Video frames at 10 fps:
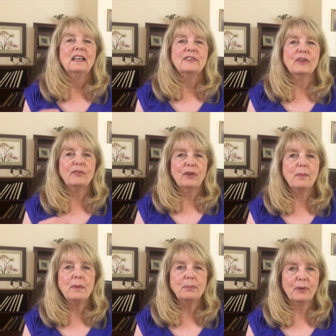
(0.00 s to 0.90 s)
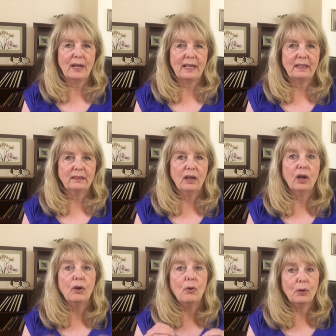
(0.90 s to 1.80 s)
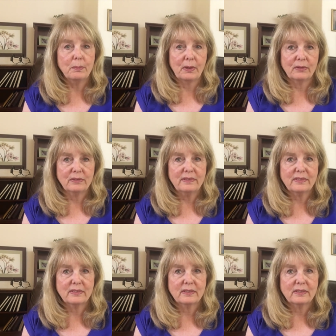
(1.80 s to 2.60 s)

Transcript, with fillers: So from the brain are hormones